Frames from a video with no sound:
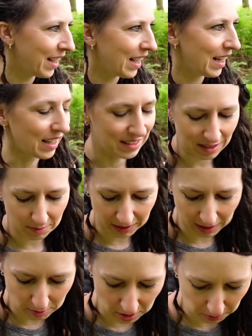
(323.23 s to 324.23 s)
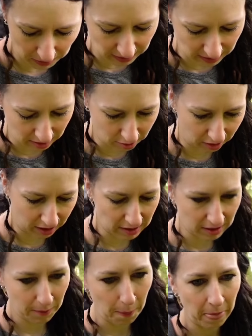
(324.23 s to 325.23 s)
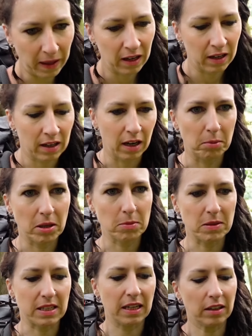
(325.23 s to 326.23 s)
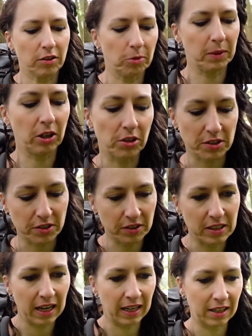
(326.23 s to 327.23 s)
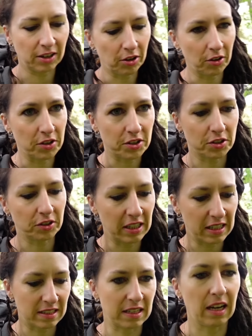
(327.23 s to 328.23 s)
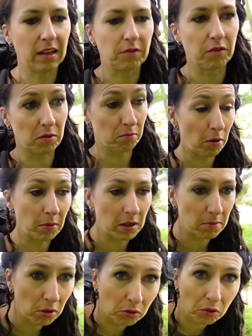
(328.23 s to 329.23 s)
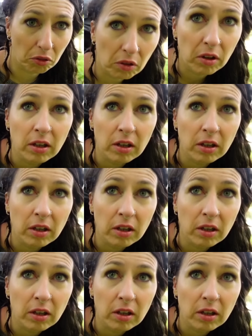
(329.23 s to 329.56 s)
Last time I came to the Peak District, I made the mistake of coming on a Sunday, on the sunniest day of probably the month,